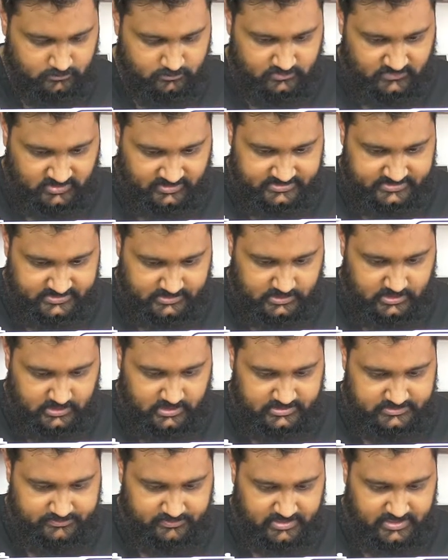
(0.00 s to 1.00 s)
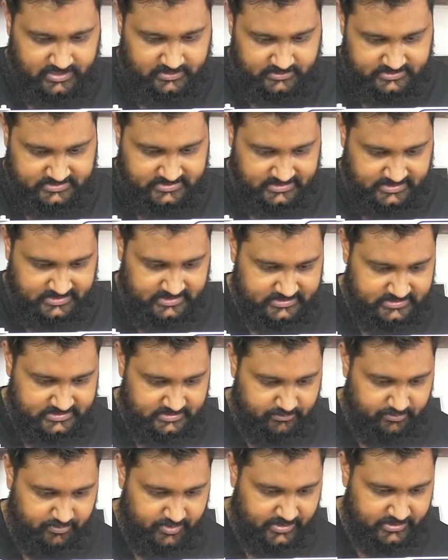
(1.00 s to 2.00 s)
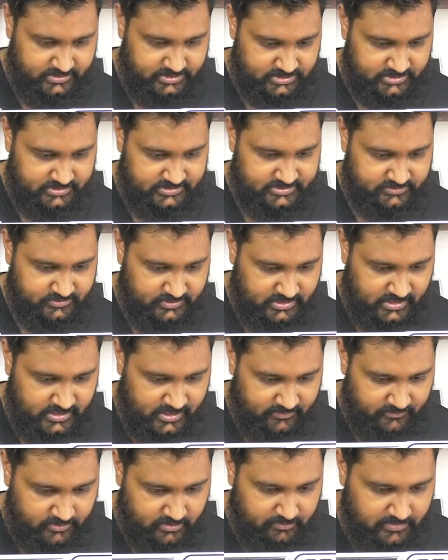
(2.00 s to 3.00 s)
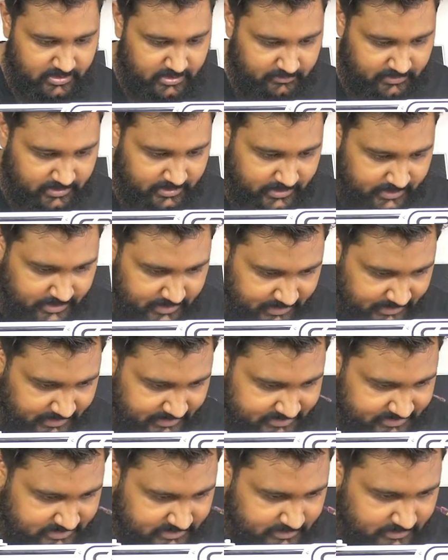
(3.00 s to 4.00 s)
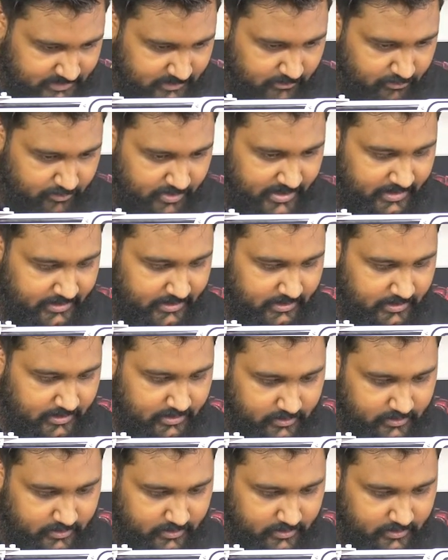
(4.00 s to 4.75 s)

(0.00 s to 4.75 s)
Here's a glass plate. It's a heated bed. Geez, 300 millimeter heated bed.